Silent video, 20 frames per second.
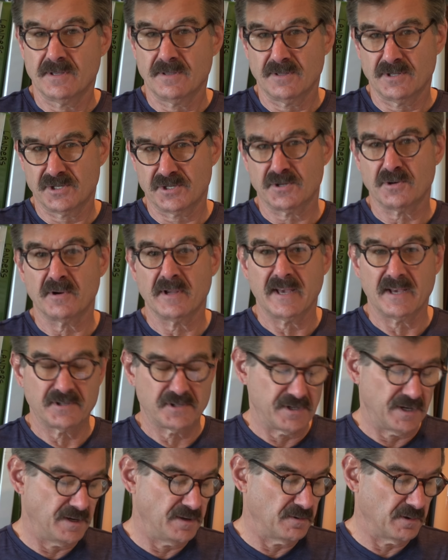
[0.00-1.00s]
The story has
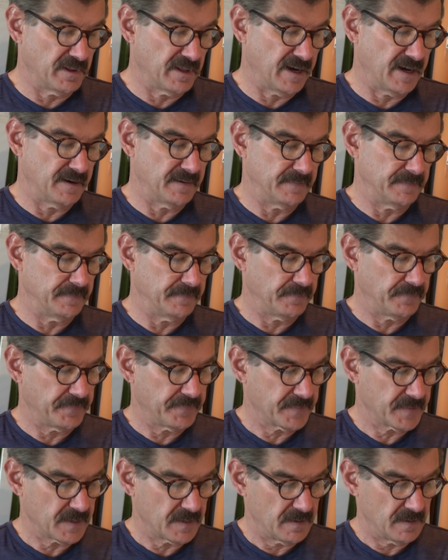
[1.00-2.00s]
to do with that.
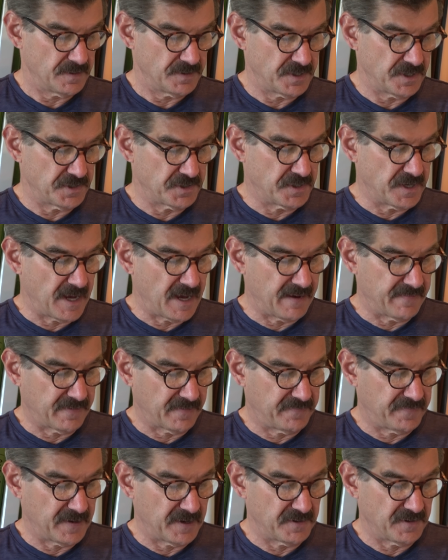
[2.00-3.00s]
It says, Dave, I
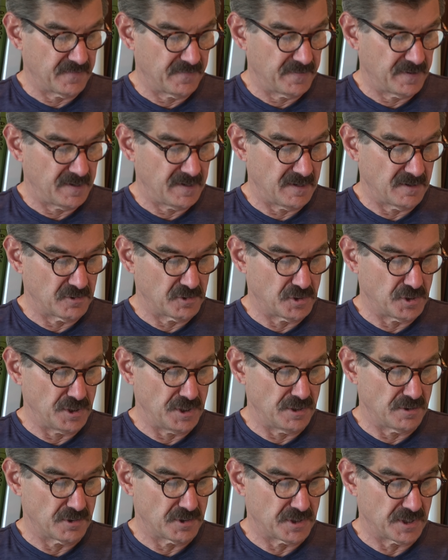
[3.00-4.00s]
found your videos
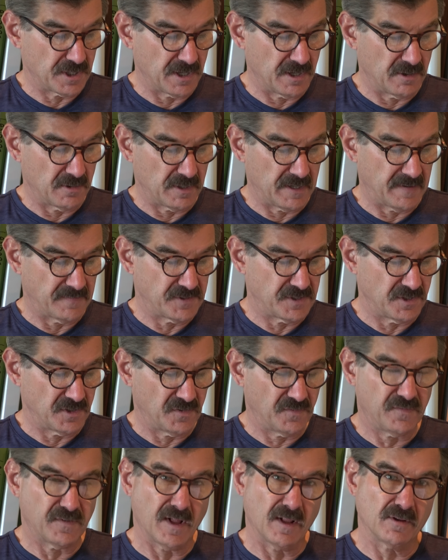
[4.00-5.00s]
years ago and have since
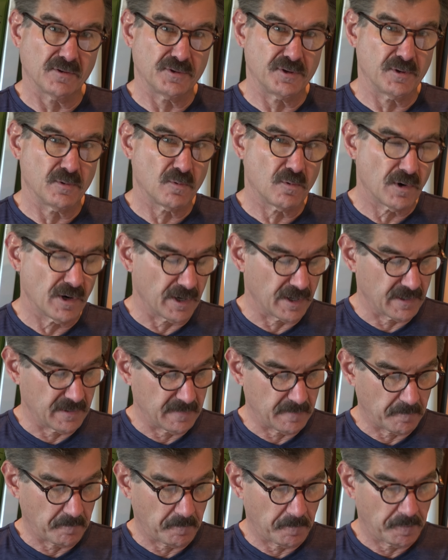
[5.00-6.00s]
followed your
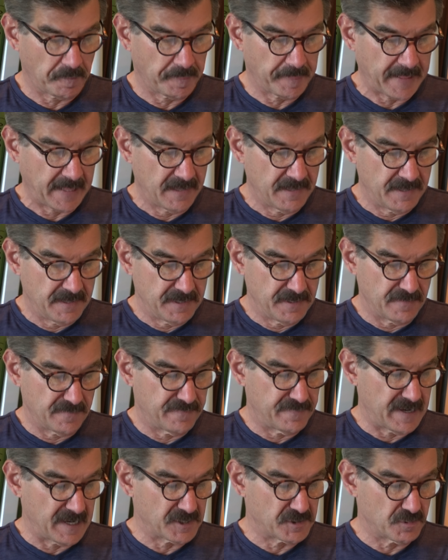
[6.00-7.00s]
work. Your
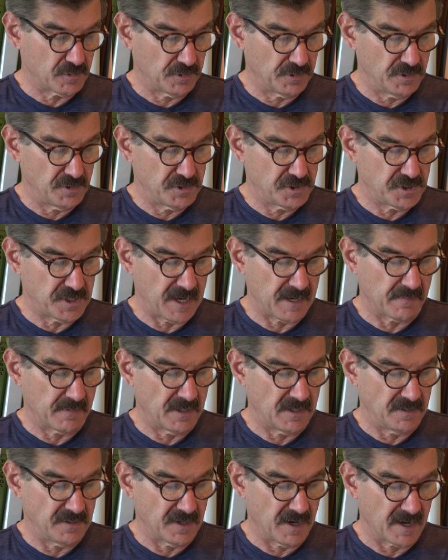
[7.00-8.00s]
factual news
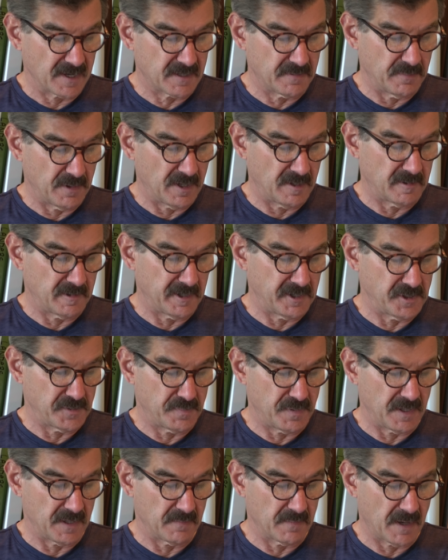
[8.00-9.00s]
segment and documentaries
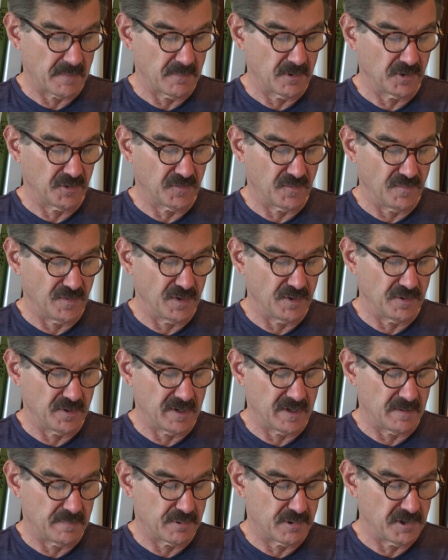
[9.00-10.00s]
being my most viewed
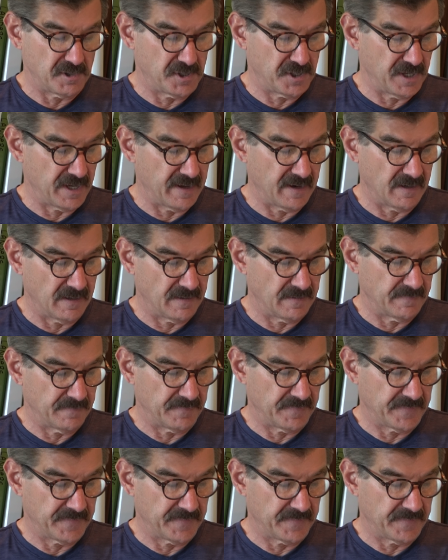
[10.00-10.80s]
and appreciated.